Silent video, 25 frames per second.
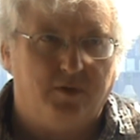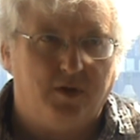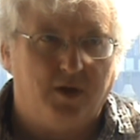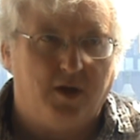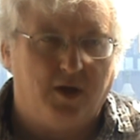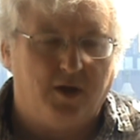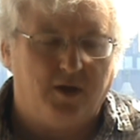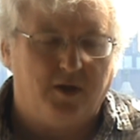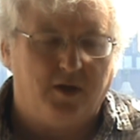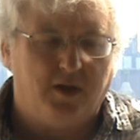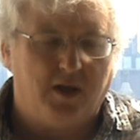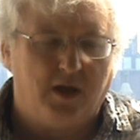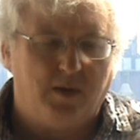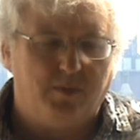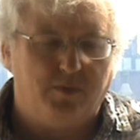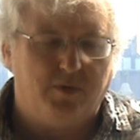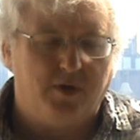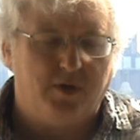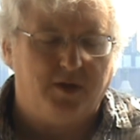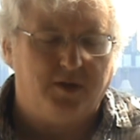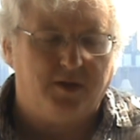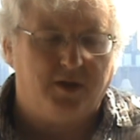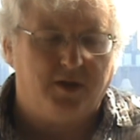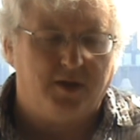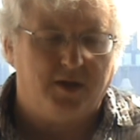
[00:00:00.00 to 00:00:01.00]
the
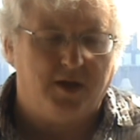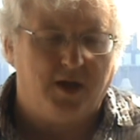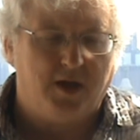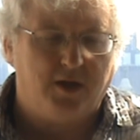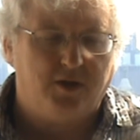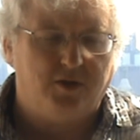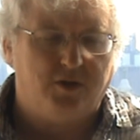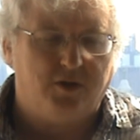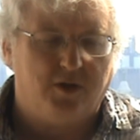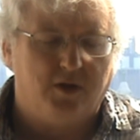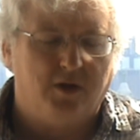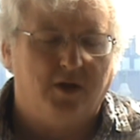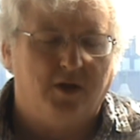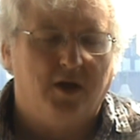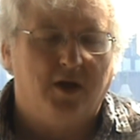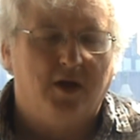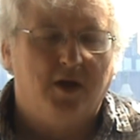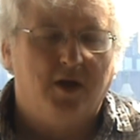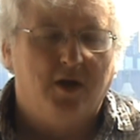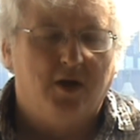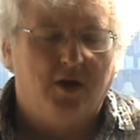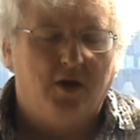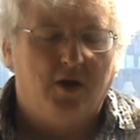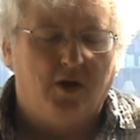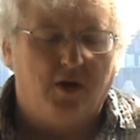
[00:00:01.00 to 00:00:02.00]
unelaborated nature
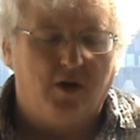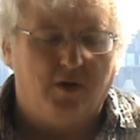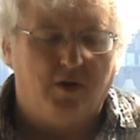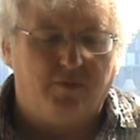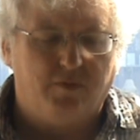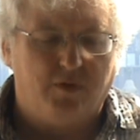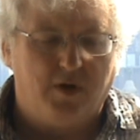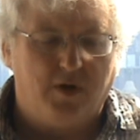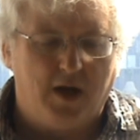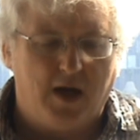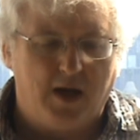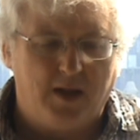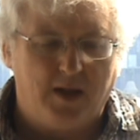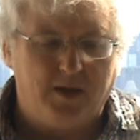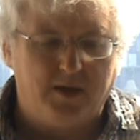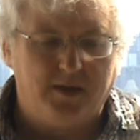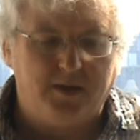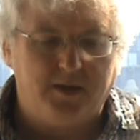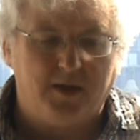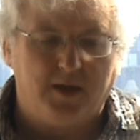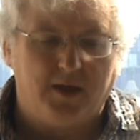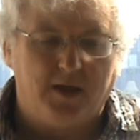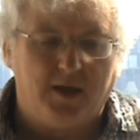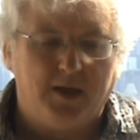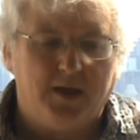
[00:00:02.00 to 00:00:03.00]
of
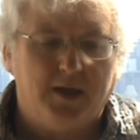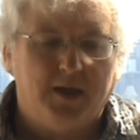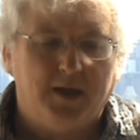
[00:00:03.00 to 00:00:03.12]
reality.